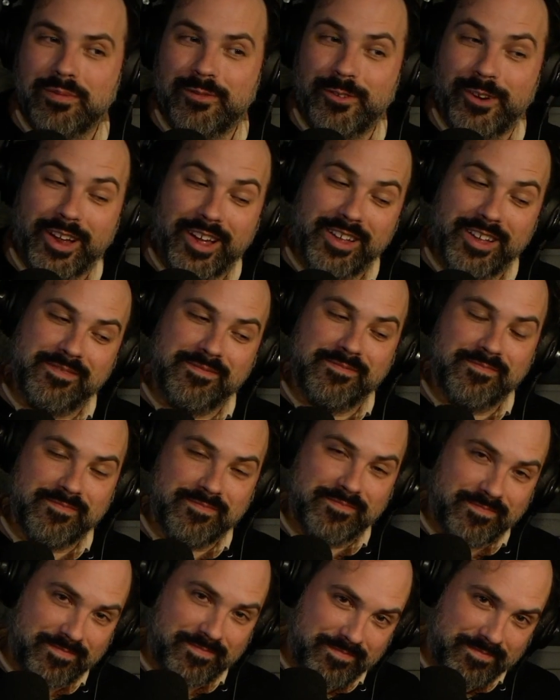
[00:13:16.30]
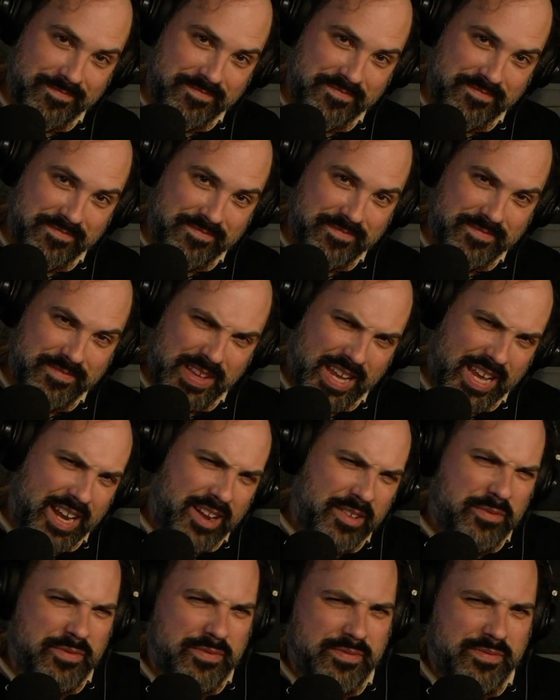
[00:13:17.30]
Right?
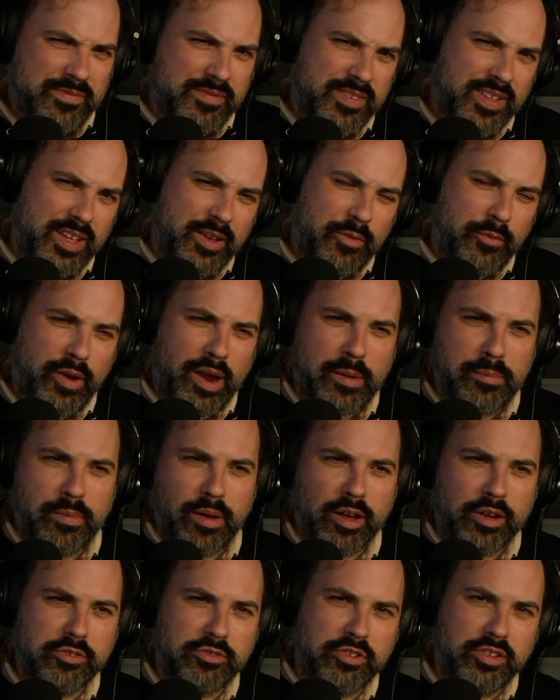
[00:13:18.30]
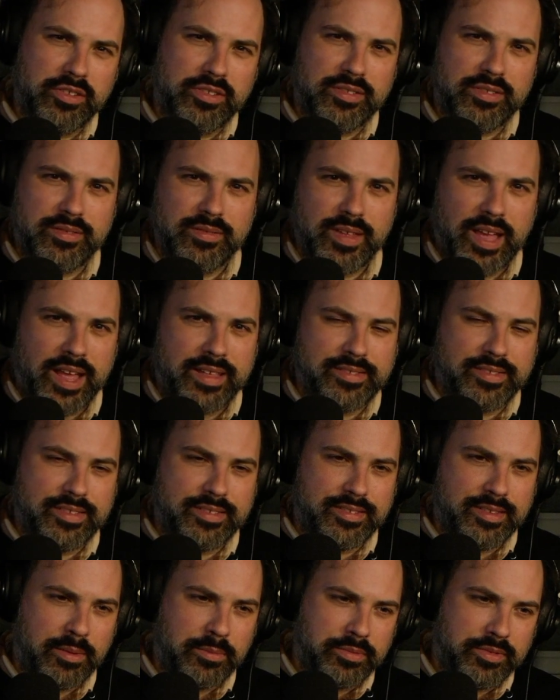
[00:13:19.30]
Kind of rambunctious, has the
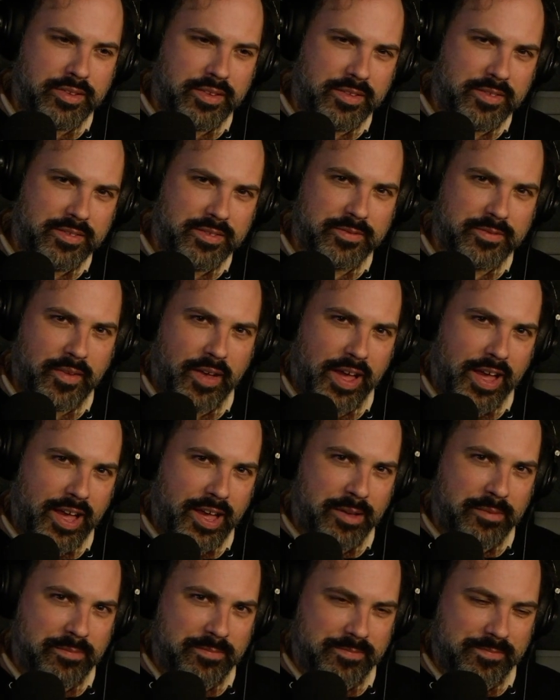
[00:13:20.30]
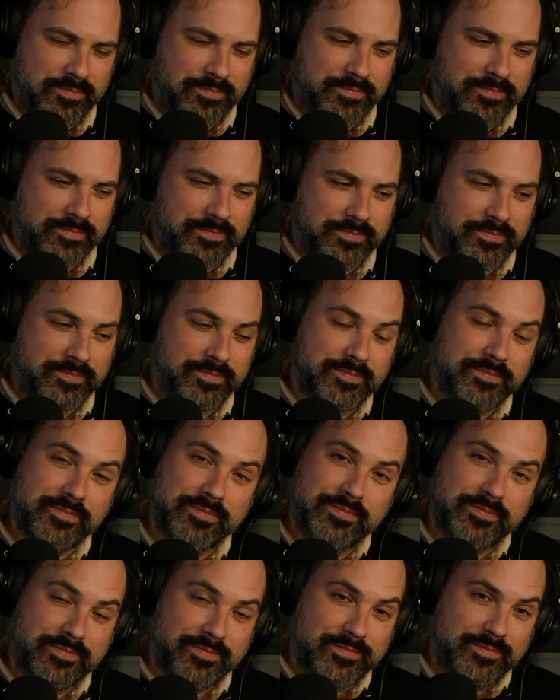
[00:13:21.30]
Simpsons vibe.
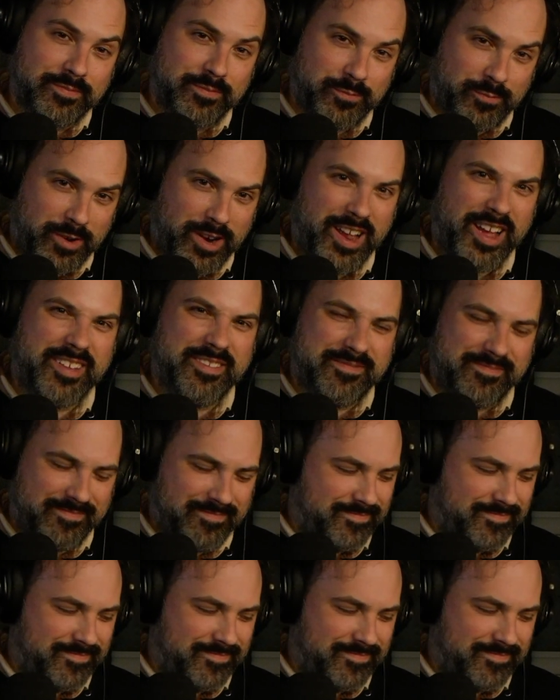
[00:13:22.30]
Right?